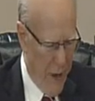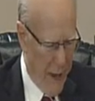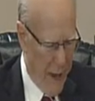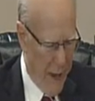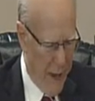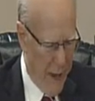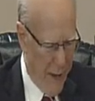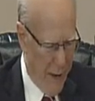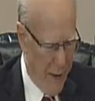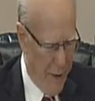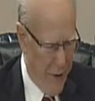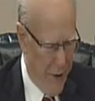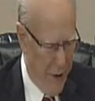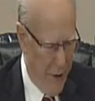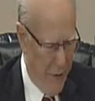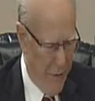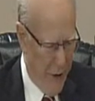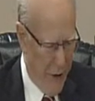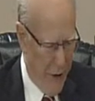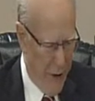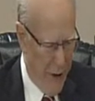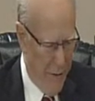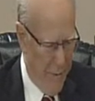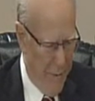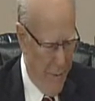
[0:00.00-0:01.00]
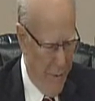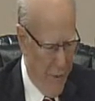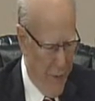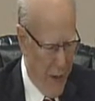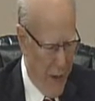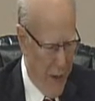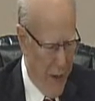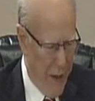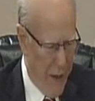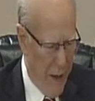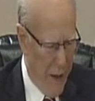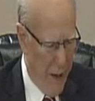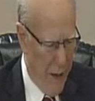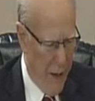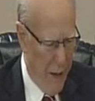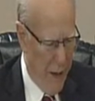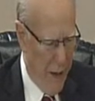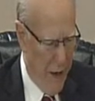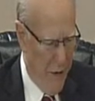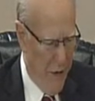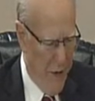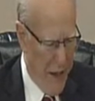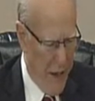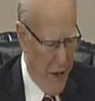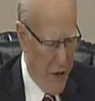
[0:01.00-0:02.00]
activity.
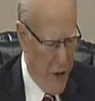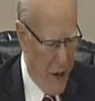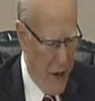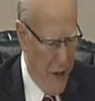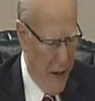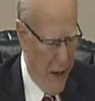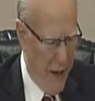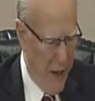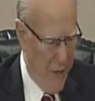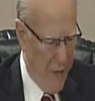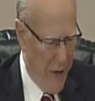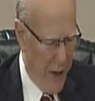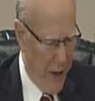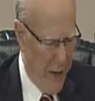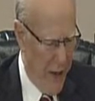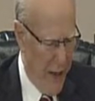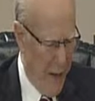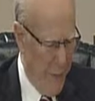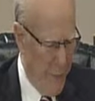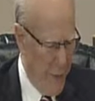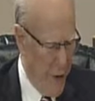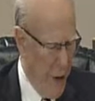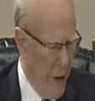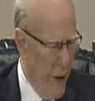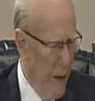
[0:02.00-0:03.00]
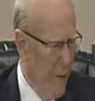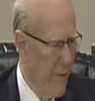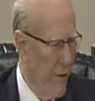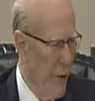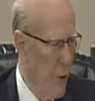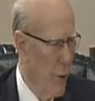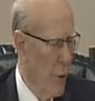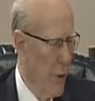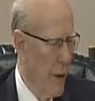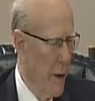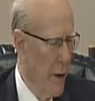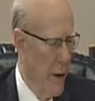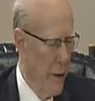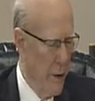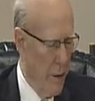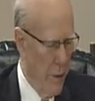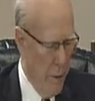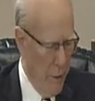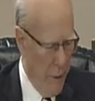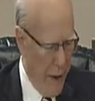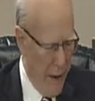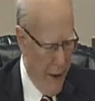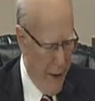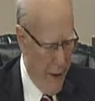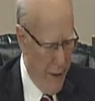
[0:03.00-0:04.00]
And then came Tom Foley,
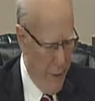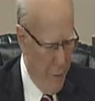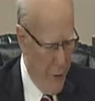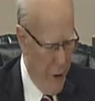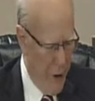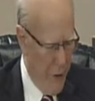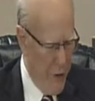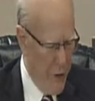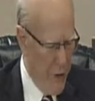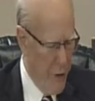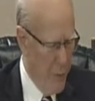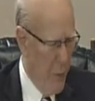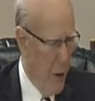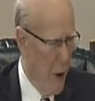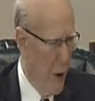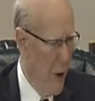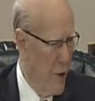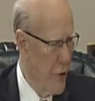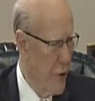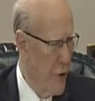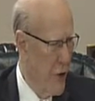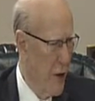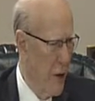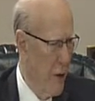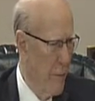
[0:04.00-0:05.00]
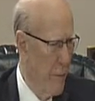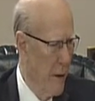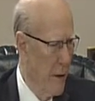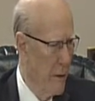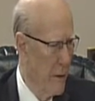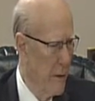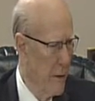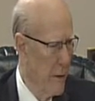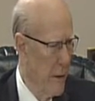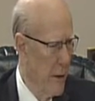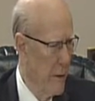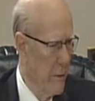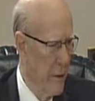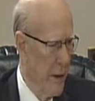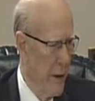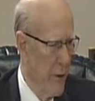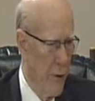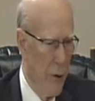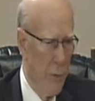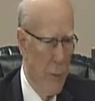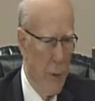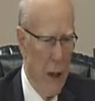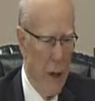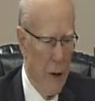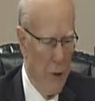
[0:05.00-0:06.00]
who had to be the smartest chairman in
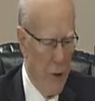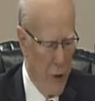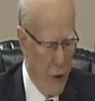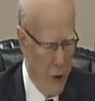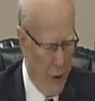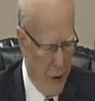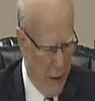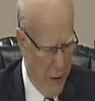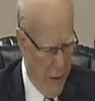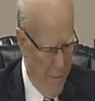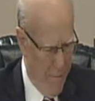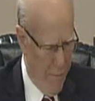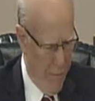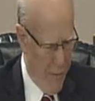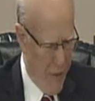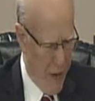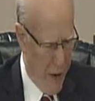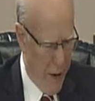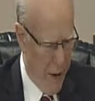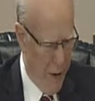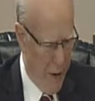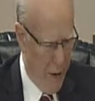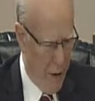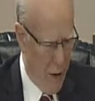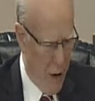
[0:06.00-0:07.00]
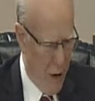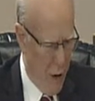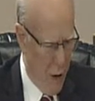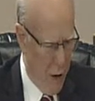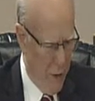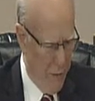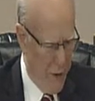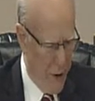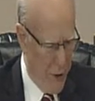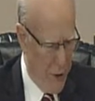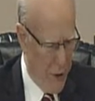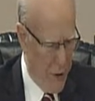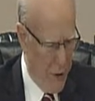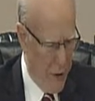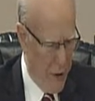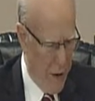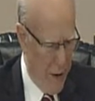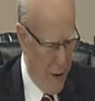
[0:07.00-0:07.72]
the bunch, all of us,